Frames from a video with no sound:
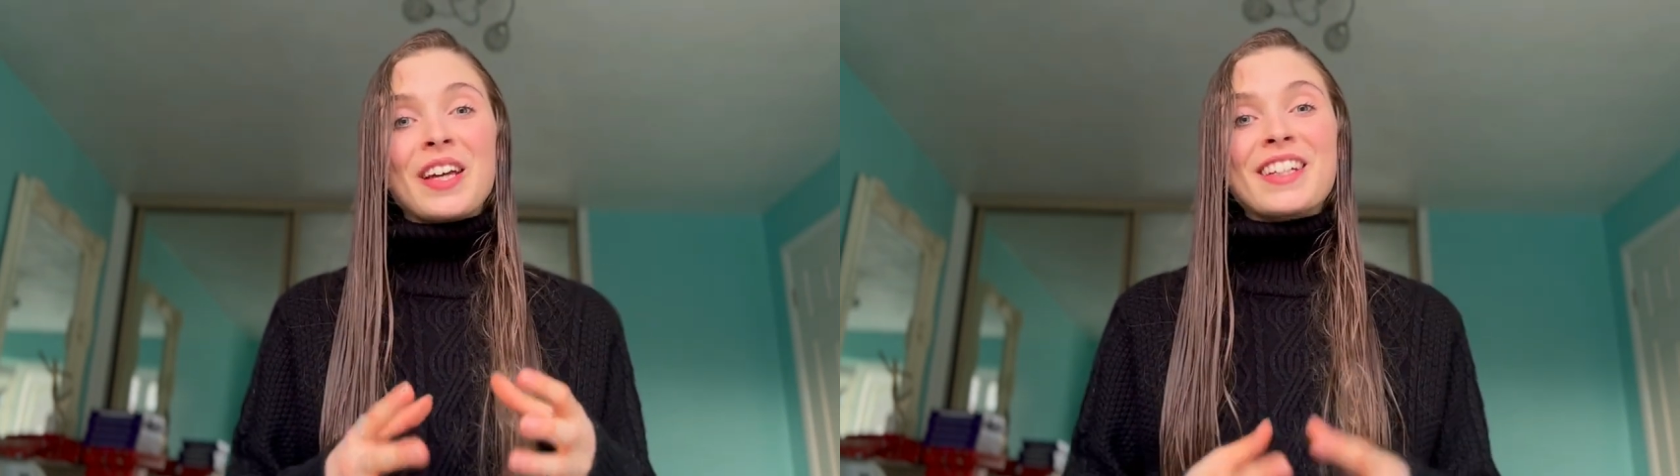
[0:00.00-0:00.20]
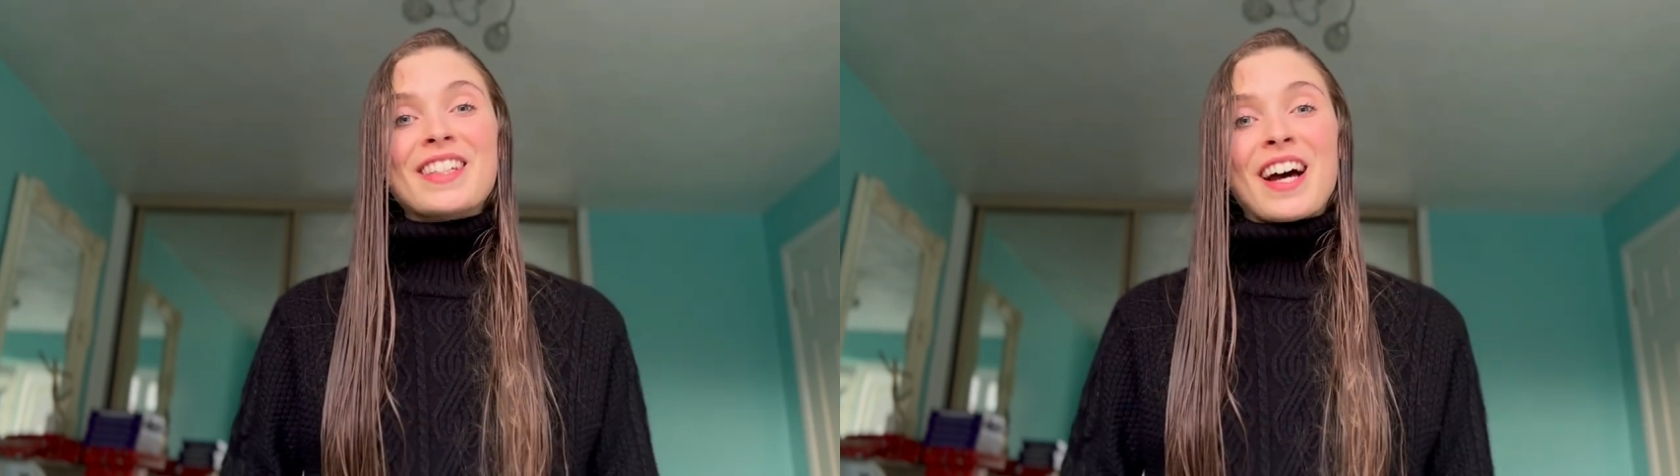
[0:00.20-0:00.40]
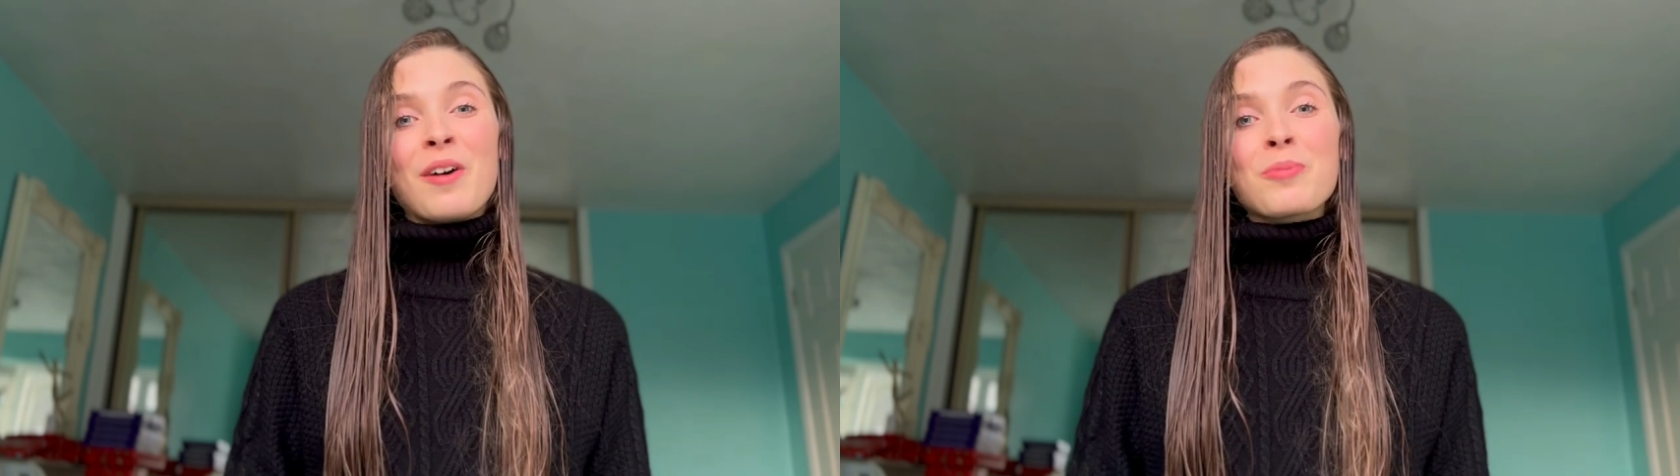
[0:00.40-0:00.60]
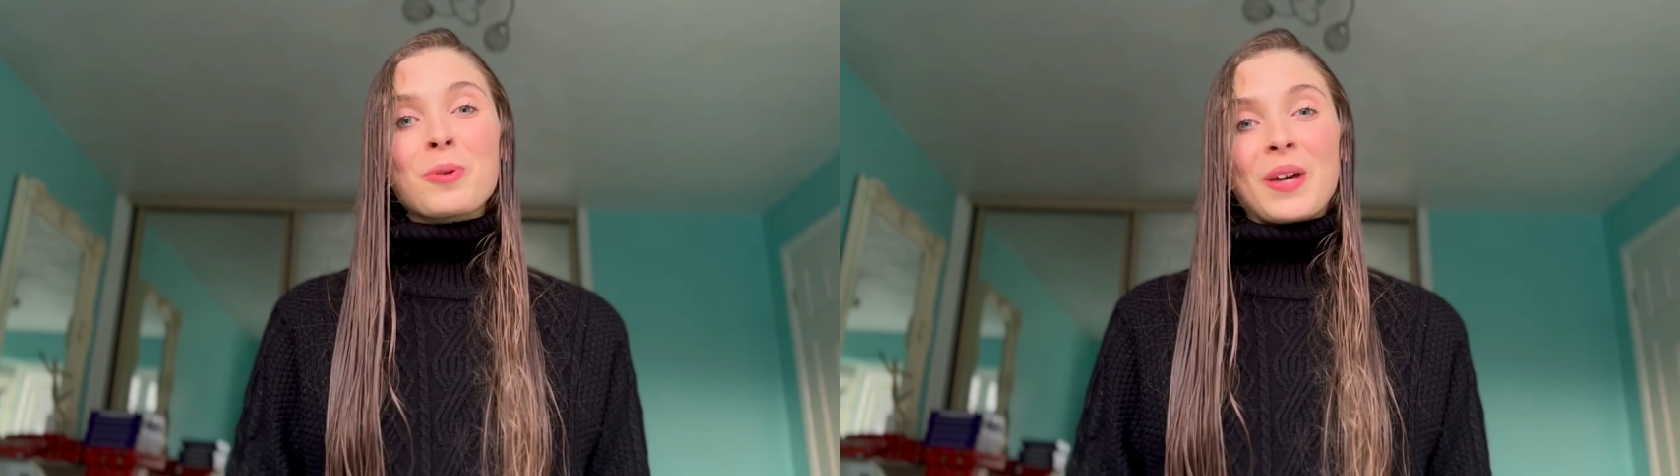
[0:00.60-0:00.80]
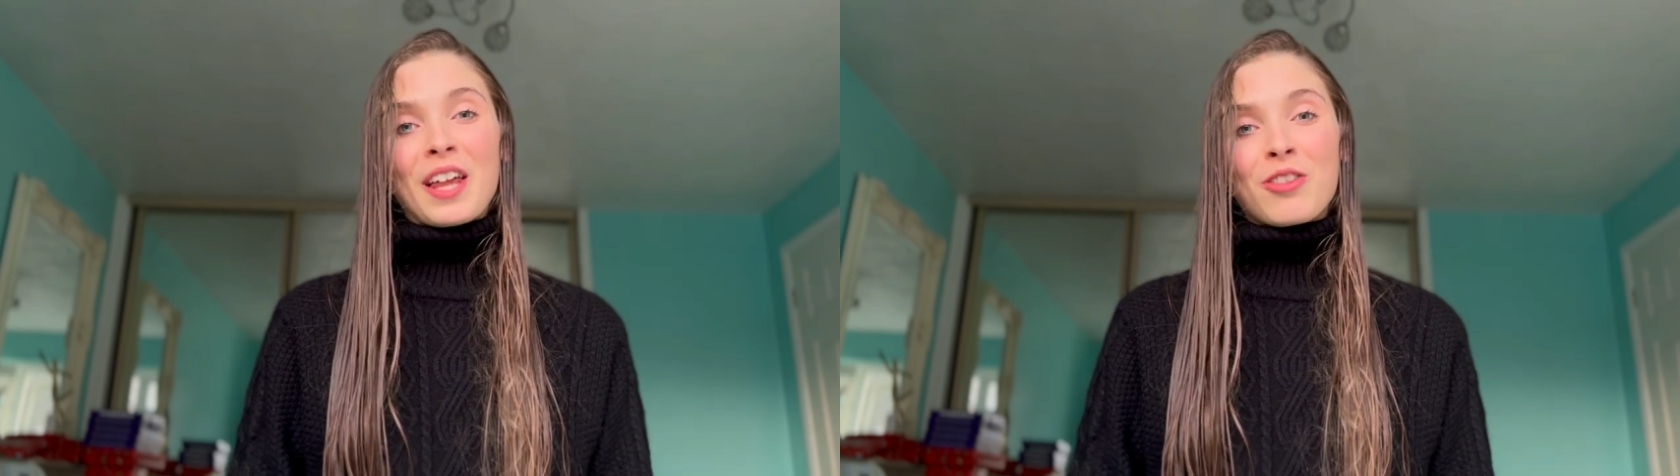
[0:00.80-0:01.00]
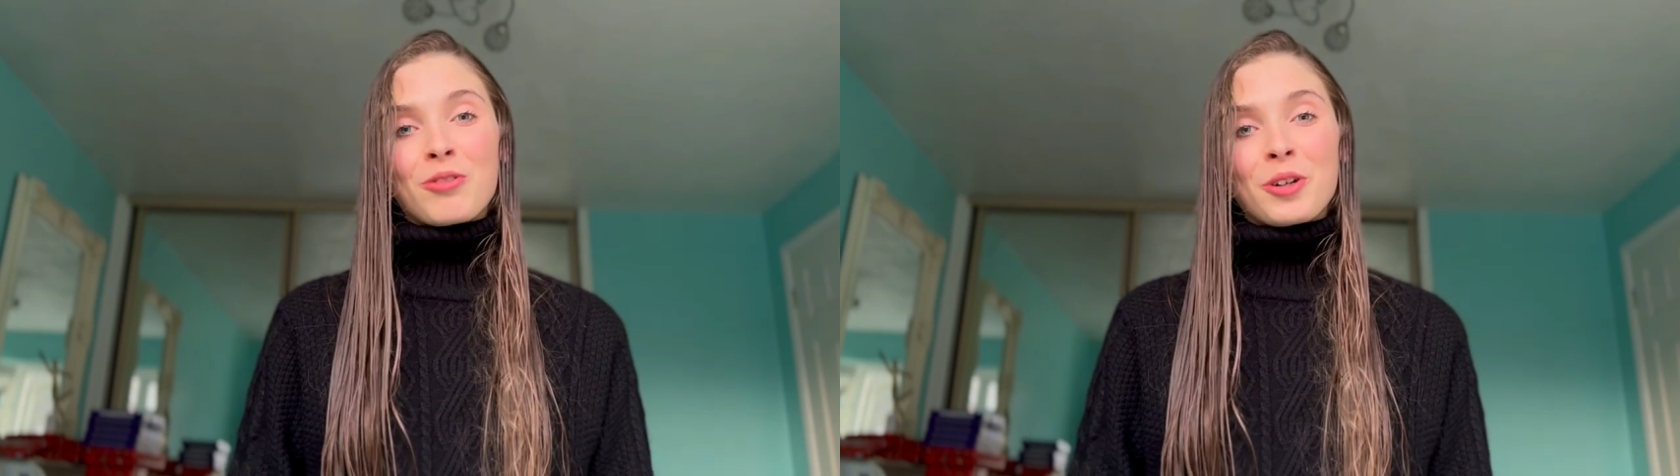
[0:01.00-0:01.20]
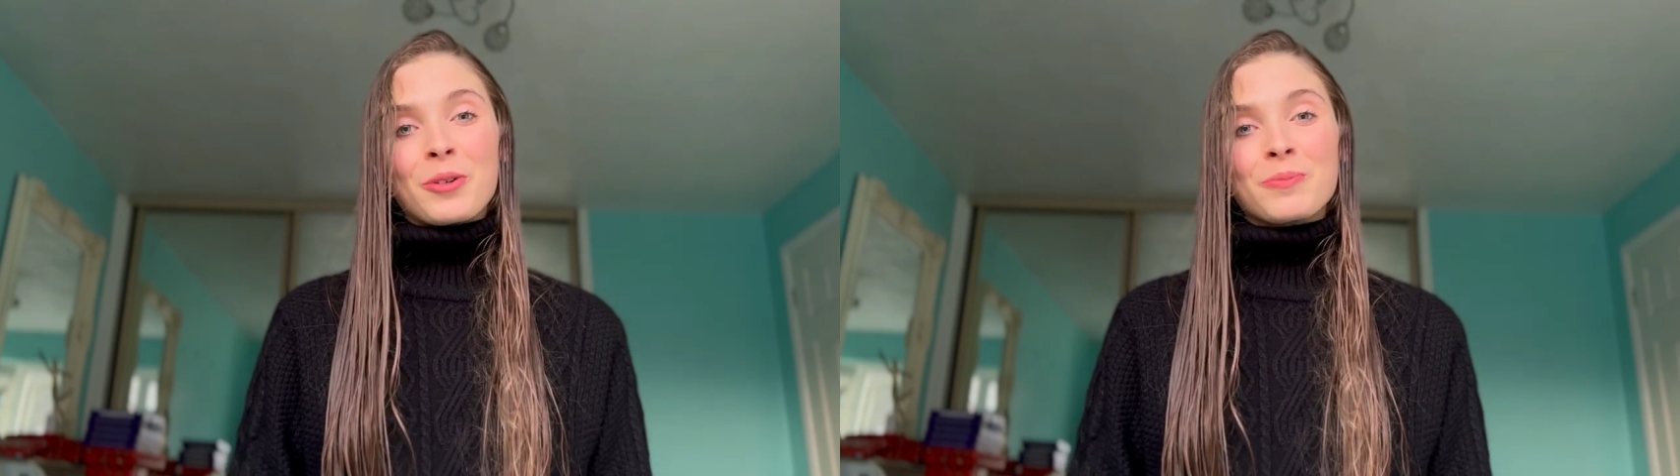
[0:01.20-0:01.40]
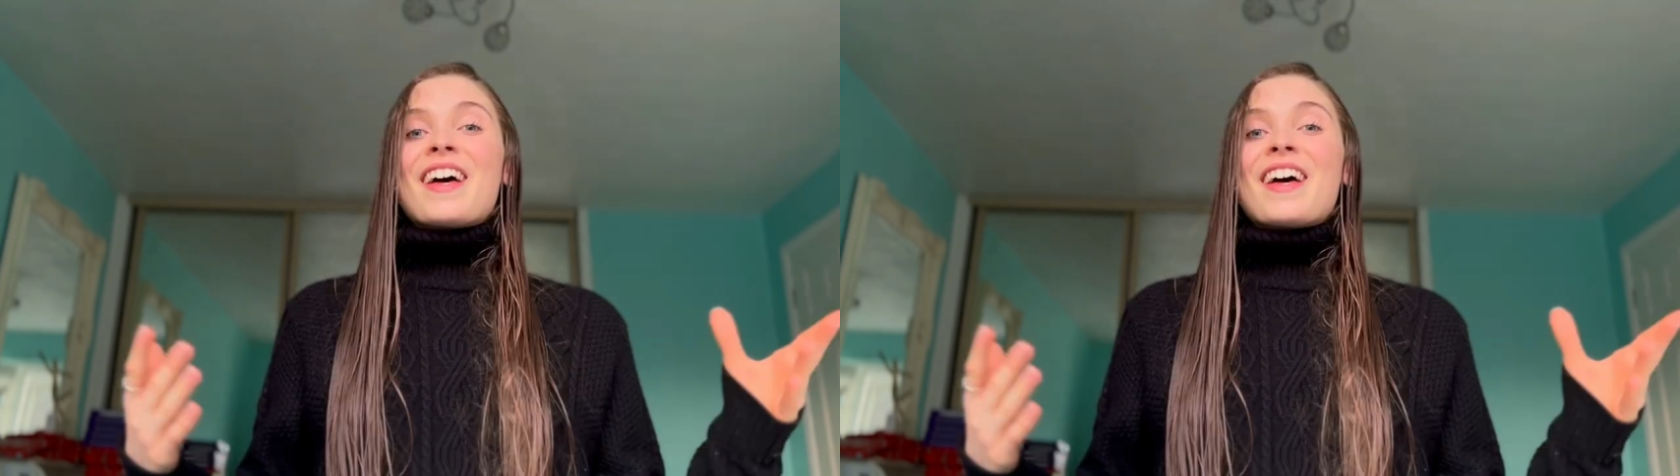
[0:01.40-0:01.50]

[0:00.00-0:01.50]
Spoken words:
it to help you get through.